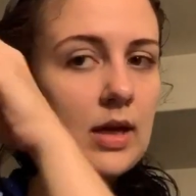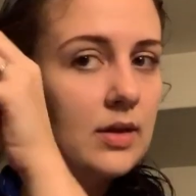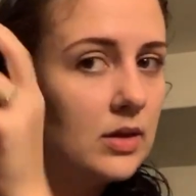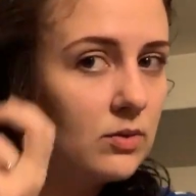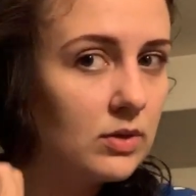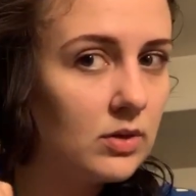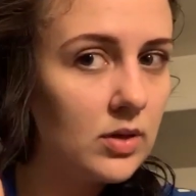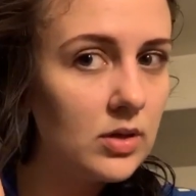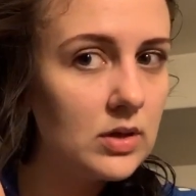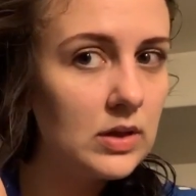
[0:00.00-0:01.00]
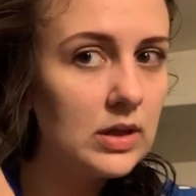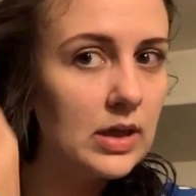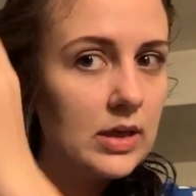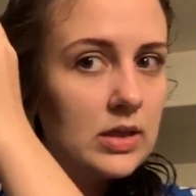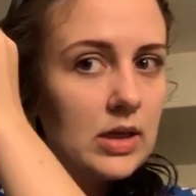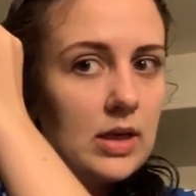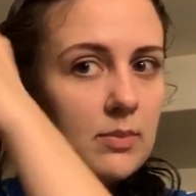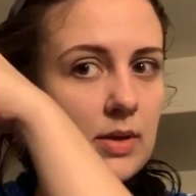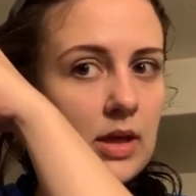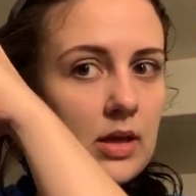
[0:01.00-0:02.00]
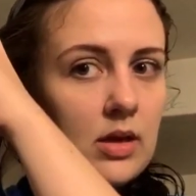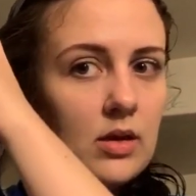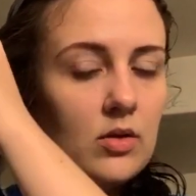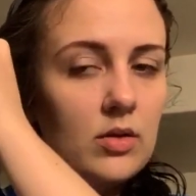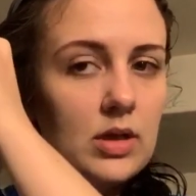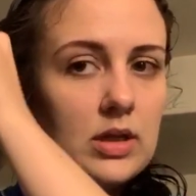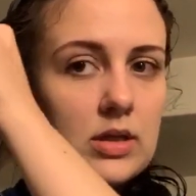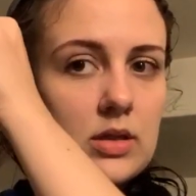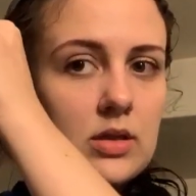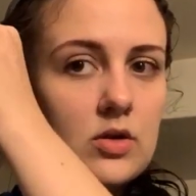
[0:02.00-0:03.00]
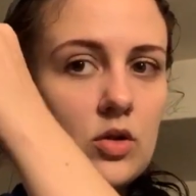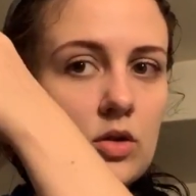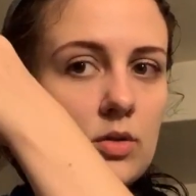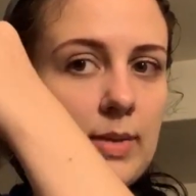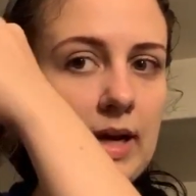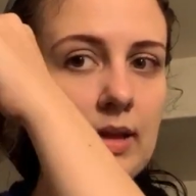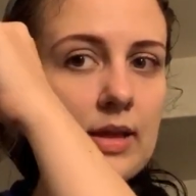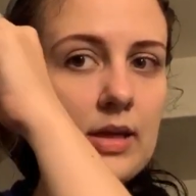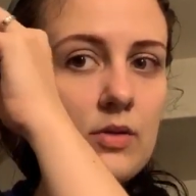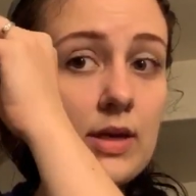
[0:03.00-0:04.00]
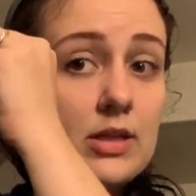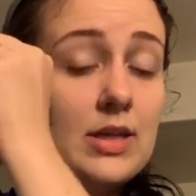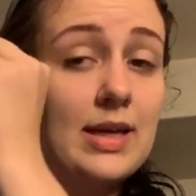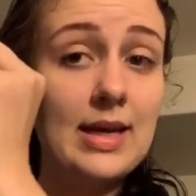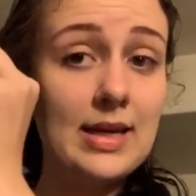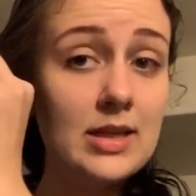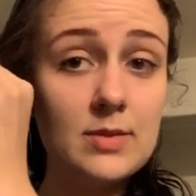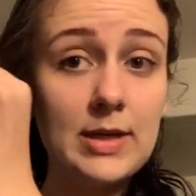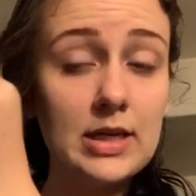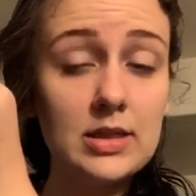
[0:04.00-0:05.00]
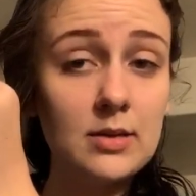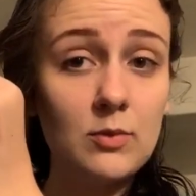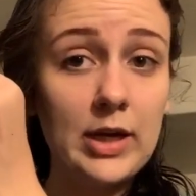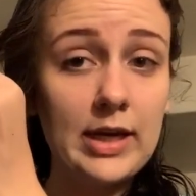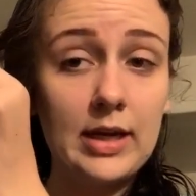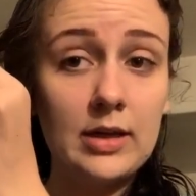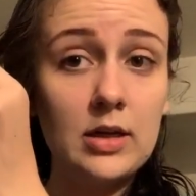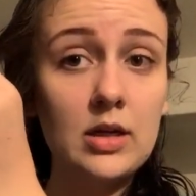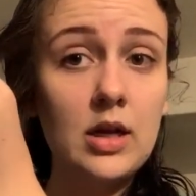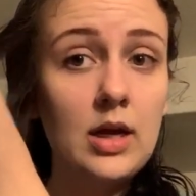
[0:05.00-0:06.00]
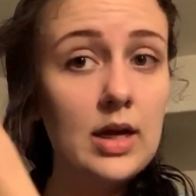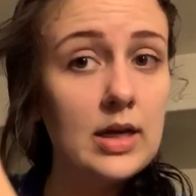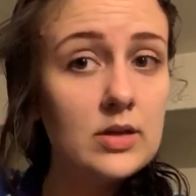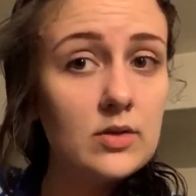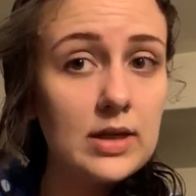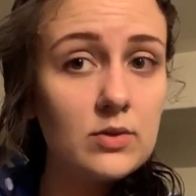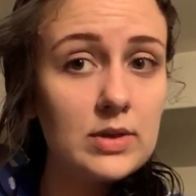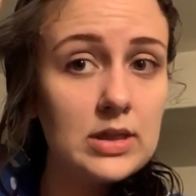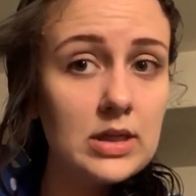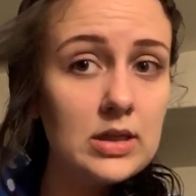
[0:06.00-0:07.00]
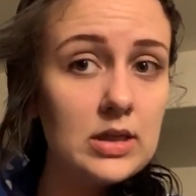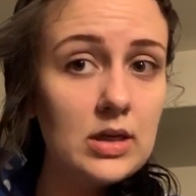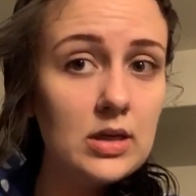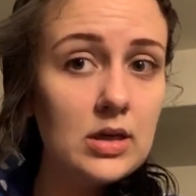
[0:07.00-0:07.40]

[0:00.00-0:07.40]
And this one honestly does get pinned, or gets curled back in that direction. Again, it's because I'm right-handed, and so that's what's easy.